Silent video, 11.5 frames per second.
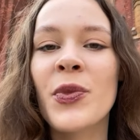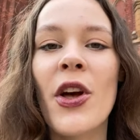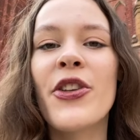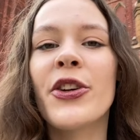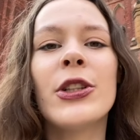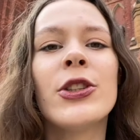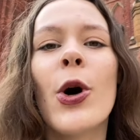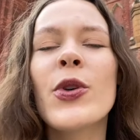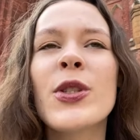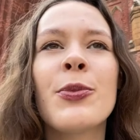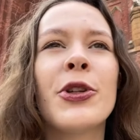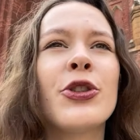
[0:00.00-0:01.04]
there are no
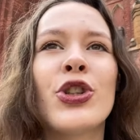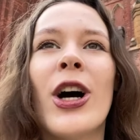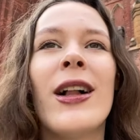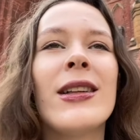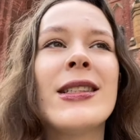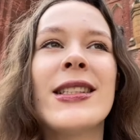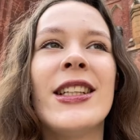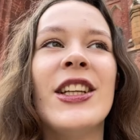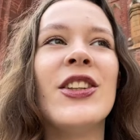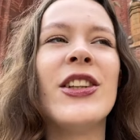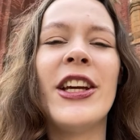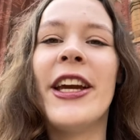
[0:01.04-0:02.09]
spirituality
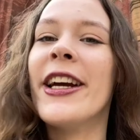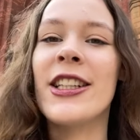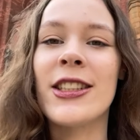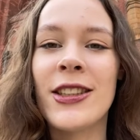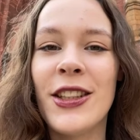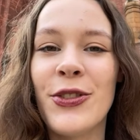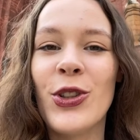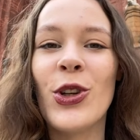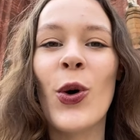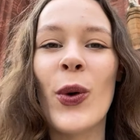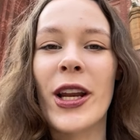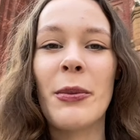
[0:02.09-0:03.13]
in the air, if you
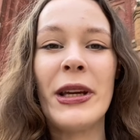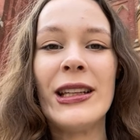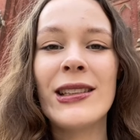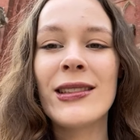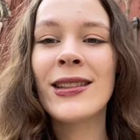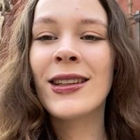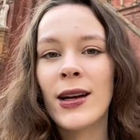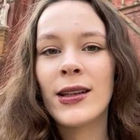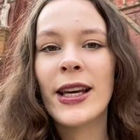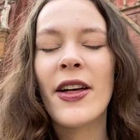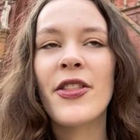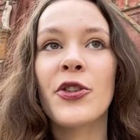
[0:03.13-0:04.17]
know what I mean.
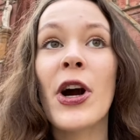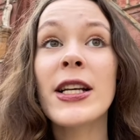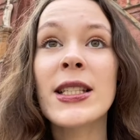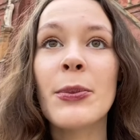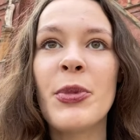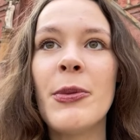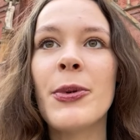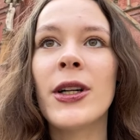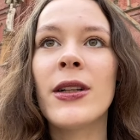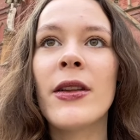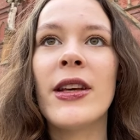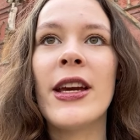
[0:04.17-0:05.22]
Yeah, there are some
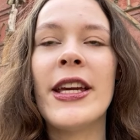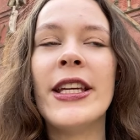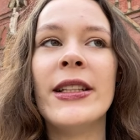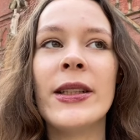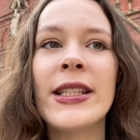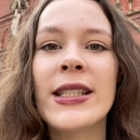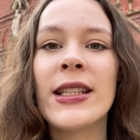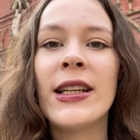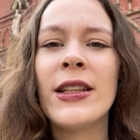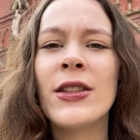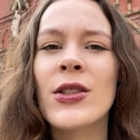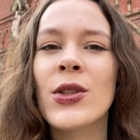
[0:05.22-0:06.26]
people, they
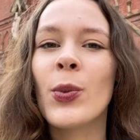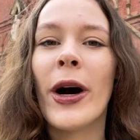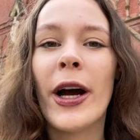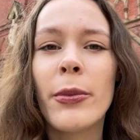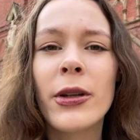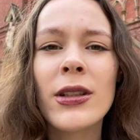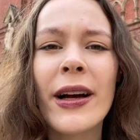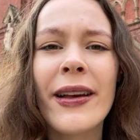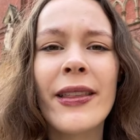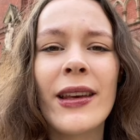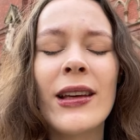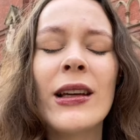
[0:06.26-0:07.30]
listening to Bible, I
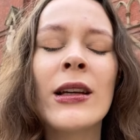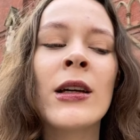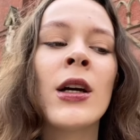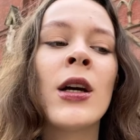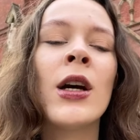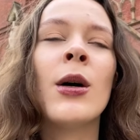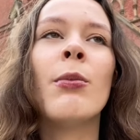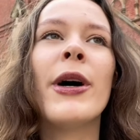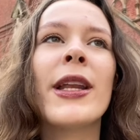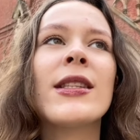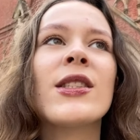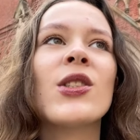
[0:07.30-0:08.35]
think, but
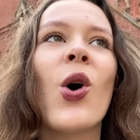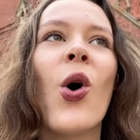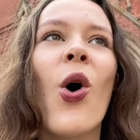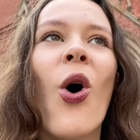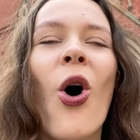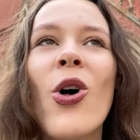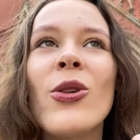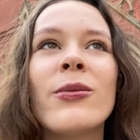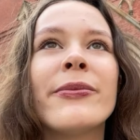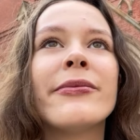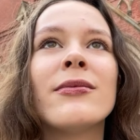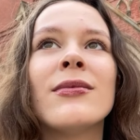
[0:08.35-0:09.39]
it's all
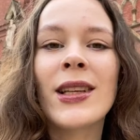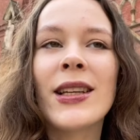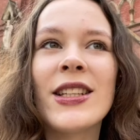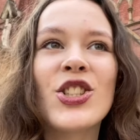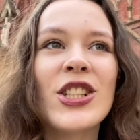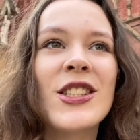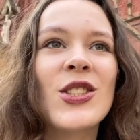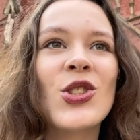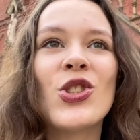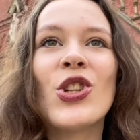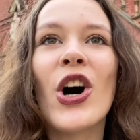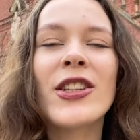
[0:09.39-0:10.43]
it's just
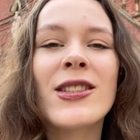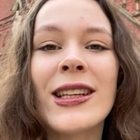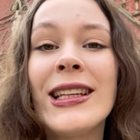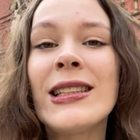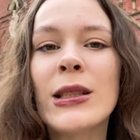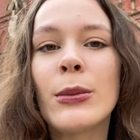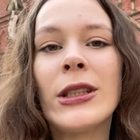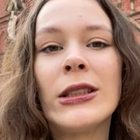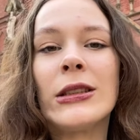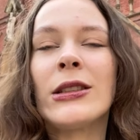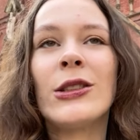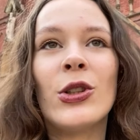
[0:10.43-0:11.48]
not
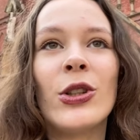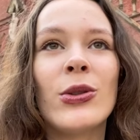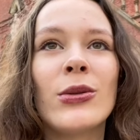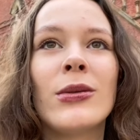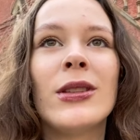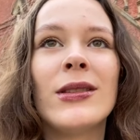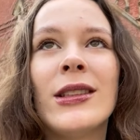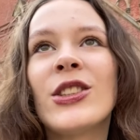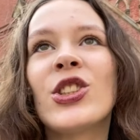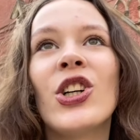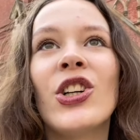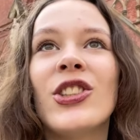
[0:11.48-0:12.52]
intimate, you know?
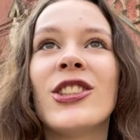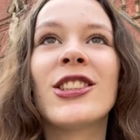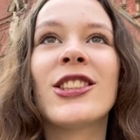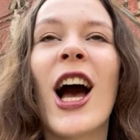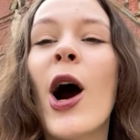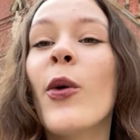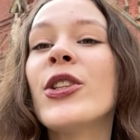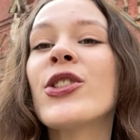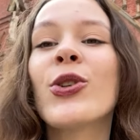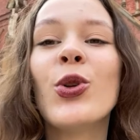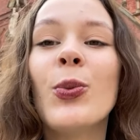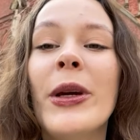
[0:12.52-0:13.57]
It's not how it
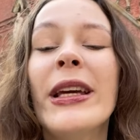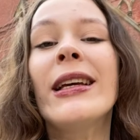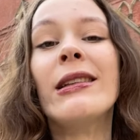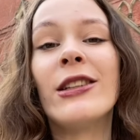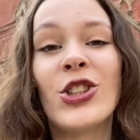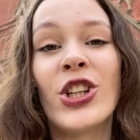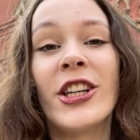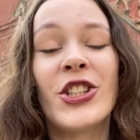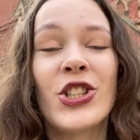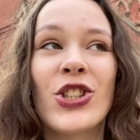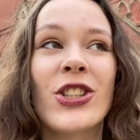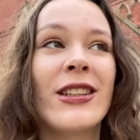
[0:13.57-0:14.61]
could be in the
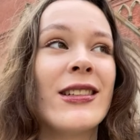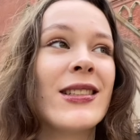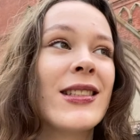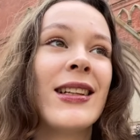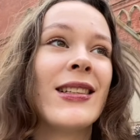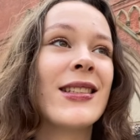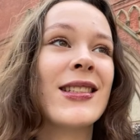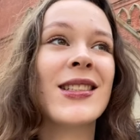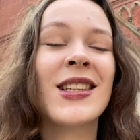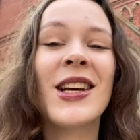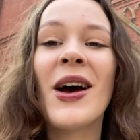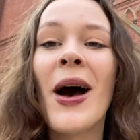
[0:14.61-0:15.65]
church. That's
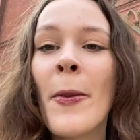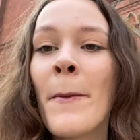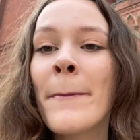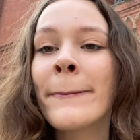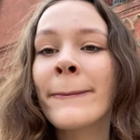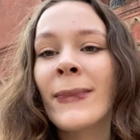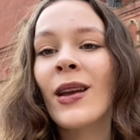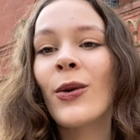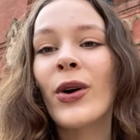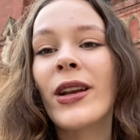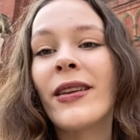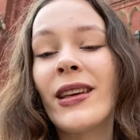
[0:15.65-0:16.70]

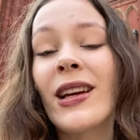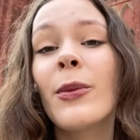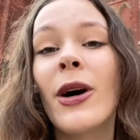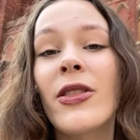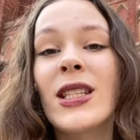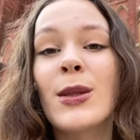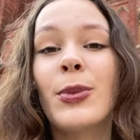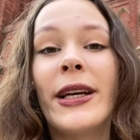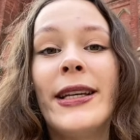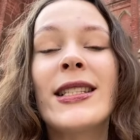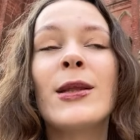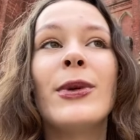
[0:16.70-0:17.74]
what I think about this
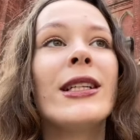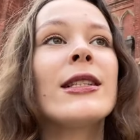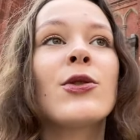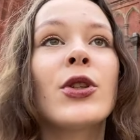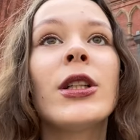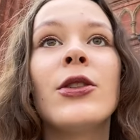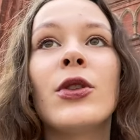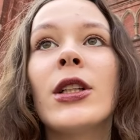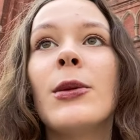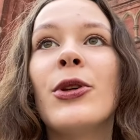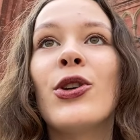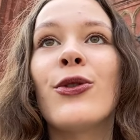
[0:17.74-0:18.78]
place. But it's really, really
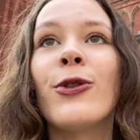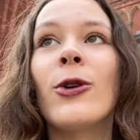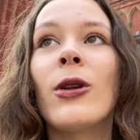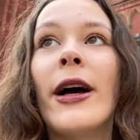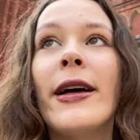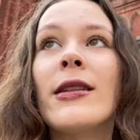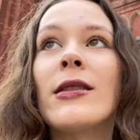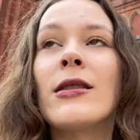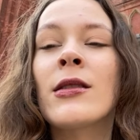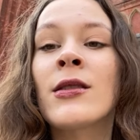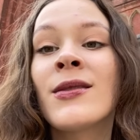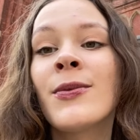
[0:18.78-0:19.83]
beautiful, and
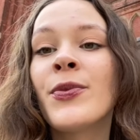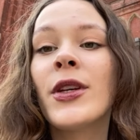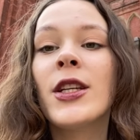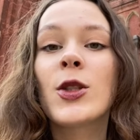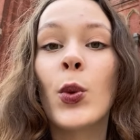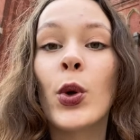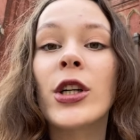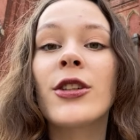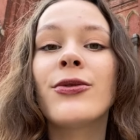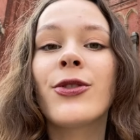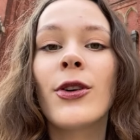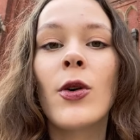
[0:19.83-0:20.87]
it's
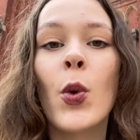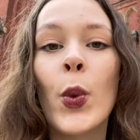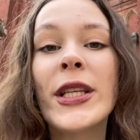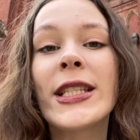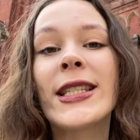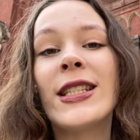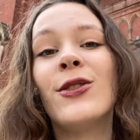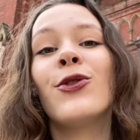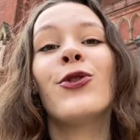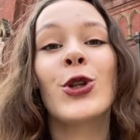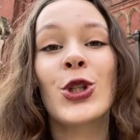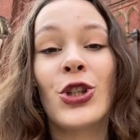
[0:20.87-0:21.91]
worth visiting
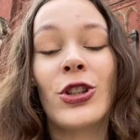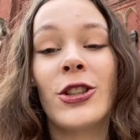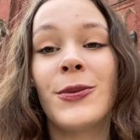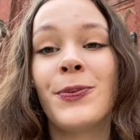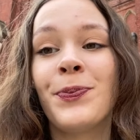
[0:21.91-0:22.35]
for sure.